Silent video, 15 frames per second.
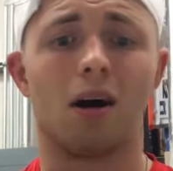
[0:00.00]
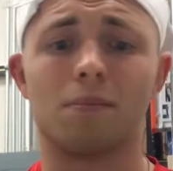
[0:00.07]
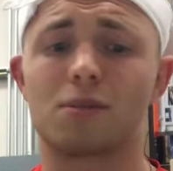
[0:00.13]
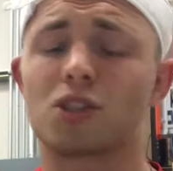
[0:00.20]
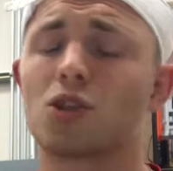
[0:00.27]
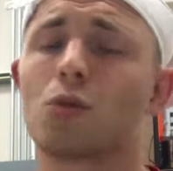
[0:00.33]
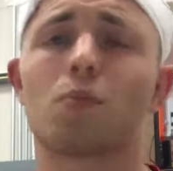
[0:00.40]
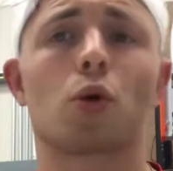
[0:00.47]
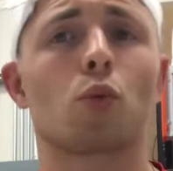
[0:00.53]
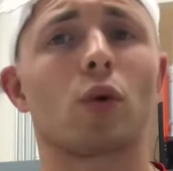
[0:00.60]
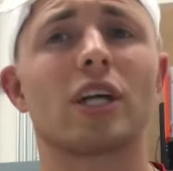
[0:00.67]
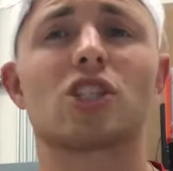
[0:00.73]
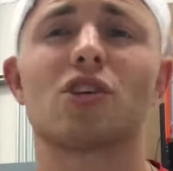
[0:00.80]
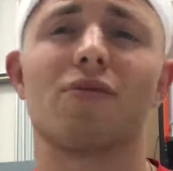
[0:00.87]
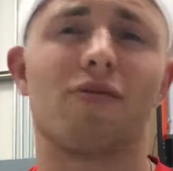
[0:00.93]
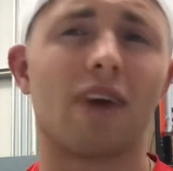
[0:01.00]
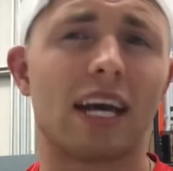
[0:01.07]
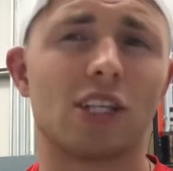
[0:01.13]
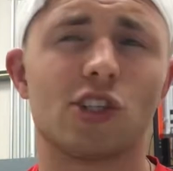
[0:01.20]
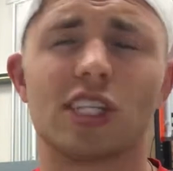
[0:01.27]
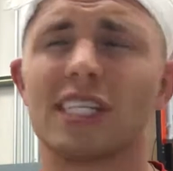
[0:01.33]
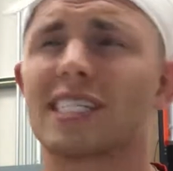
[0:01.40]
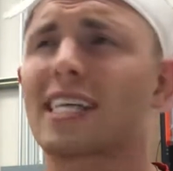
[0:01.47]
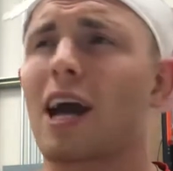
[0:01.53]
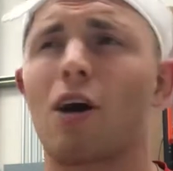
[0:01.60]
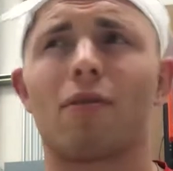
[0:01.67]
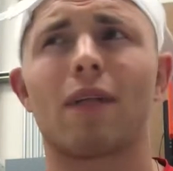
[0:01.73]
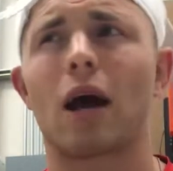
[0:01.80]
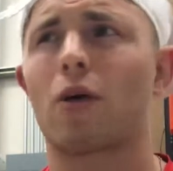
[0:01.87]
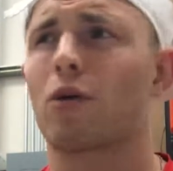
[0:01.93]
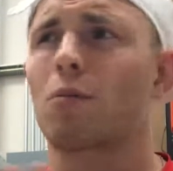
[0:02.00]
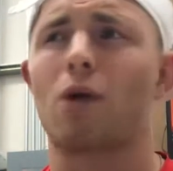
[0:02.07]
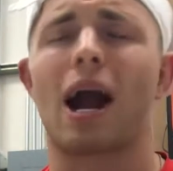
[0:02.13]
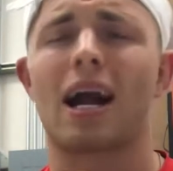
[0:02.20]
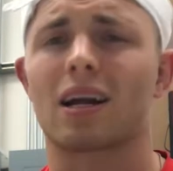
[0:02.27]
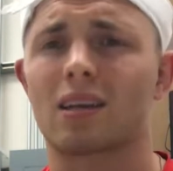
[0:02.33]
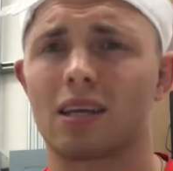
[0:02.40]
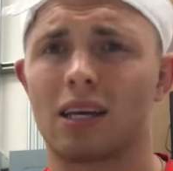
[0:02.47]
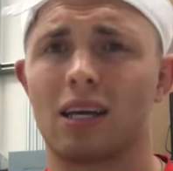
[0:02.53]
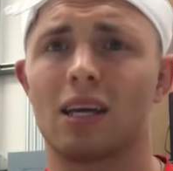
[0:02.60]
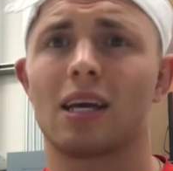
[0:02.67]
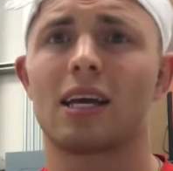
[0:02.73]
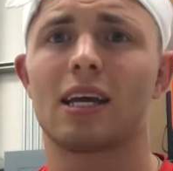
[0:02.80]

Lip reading: Super rich in veggies, cauliflower, broccoli.